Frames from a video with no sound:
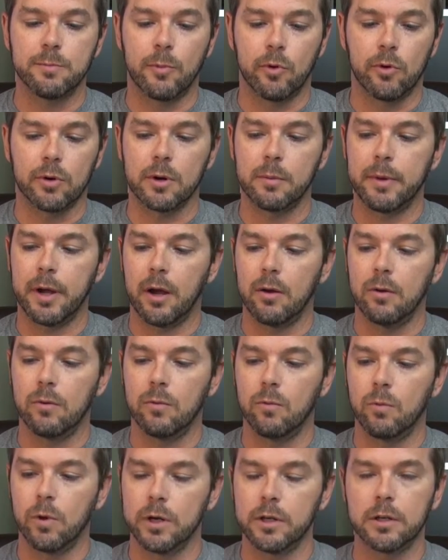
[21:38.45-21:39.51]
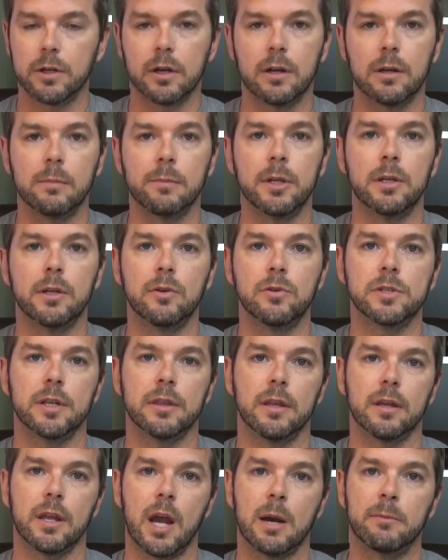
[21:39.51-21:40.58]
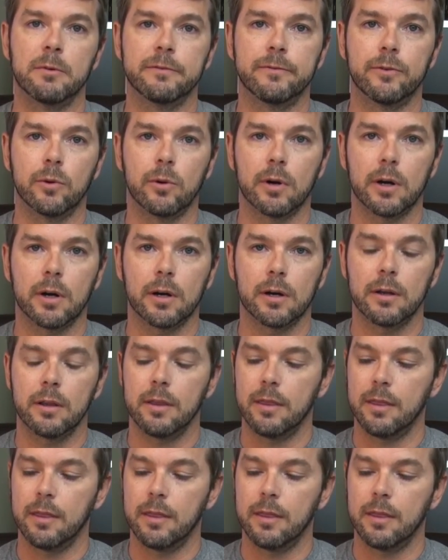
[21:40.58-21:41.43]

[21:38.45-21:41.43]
more about what you're going to be using the camera for